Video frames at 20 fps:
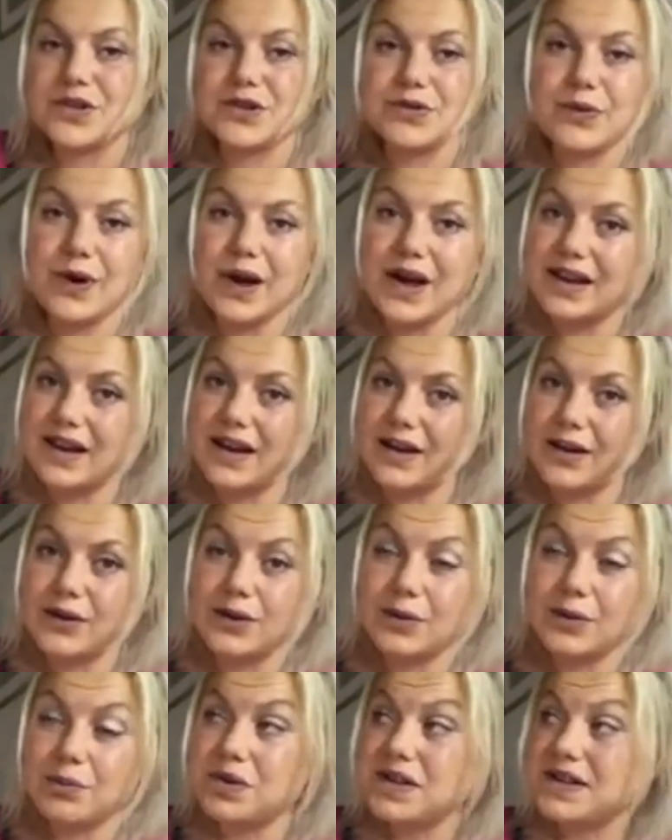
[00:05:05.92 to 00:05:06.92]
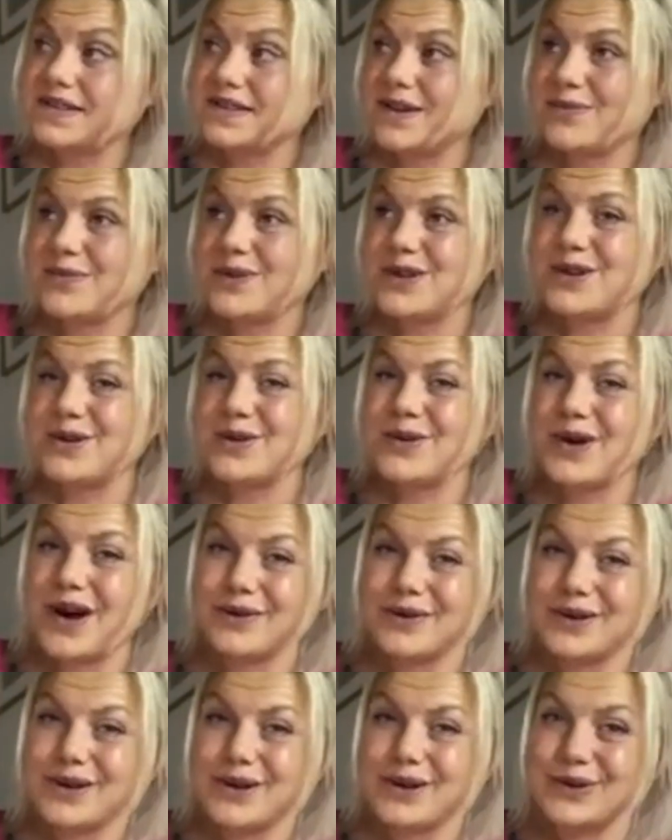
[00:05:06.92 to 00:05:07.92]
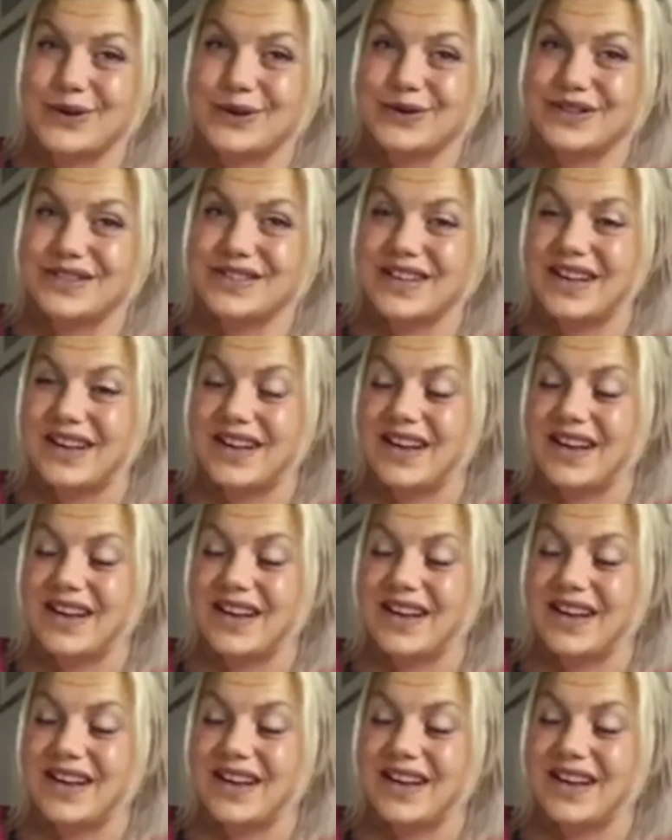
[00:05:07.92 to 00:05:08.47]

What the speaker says: Try it out and please let me know how it goes.